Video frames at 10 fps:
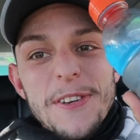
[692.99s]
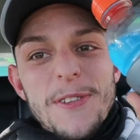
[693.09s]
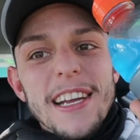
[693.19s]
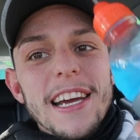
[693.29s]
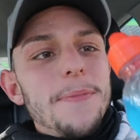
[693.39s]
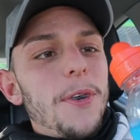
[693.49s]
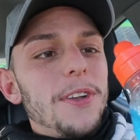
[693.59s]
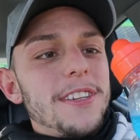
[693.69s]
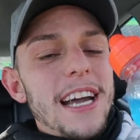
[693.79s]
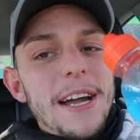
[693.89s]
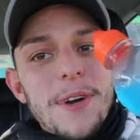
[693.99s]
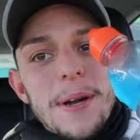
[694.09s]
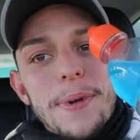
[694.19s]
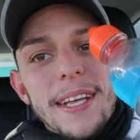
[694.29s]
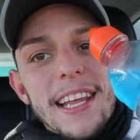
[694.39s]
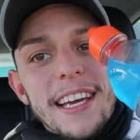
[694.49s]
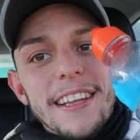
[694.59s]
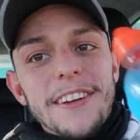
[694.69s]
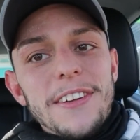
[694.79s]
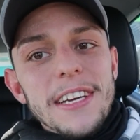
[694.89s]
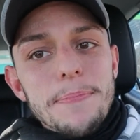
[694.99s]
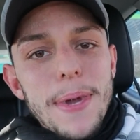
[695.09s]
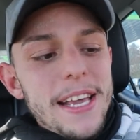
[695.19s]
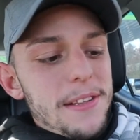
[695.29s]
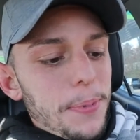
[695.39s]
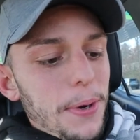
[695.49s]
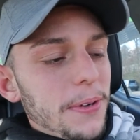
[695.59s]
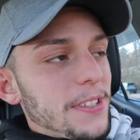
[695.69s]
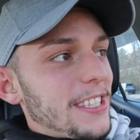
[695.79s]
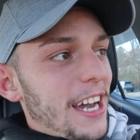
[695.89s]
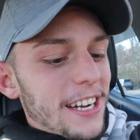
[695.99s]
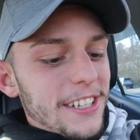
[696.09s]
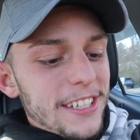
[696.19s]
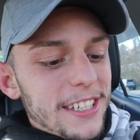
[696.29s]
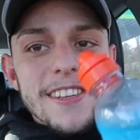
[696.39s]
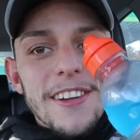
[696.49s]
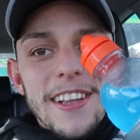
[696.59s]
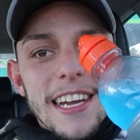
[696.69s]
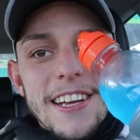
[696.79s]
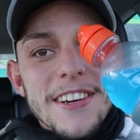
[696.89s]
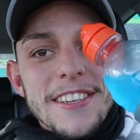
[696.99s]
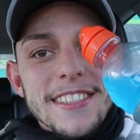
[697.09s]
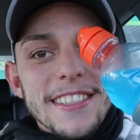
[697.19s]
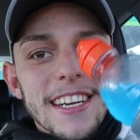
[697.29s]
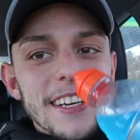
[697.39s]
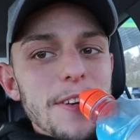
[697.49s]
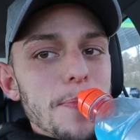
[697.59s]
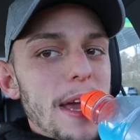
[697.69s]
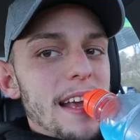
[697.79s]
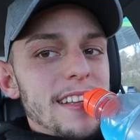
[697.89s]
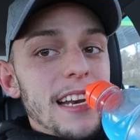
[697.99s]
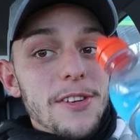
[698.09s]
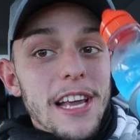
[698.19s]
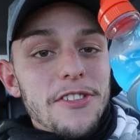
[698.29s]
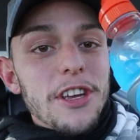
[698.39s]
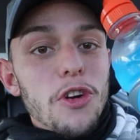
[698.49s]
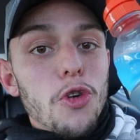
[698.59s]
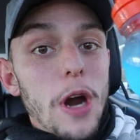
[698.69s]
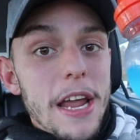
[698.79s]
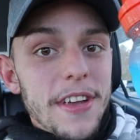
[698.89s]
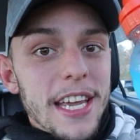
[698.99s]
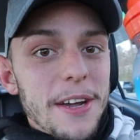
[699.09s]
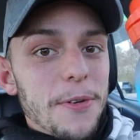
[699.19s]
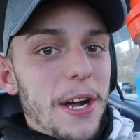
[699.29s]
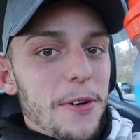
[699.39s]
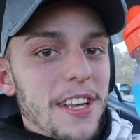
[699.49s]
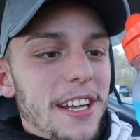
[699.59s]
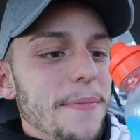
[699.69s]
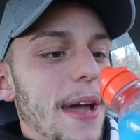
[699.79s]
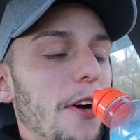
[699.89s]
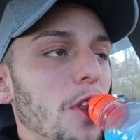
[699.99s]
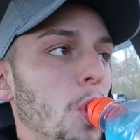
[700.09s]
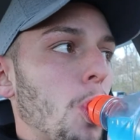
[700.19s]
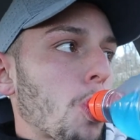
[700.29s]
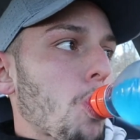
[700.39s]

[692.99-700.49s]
I used to get them all the time when I played like Little League baseball and soccer. So like I couldn't pass it. I was actually craving it when I was on the mountain.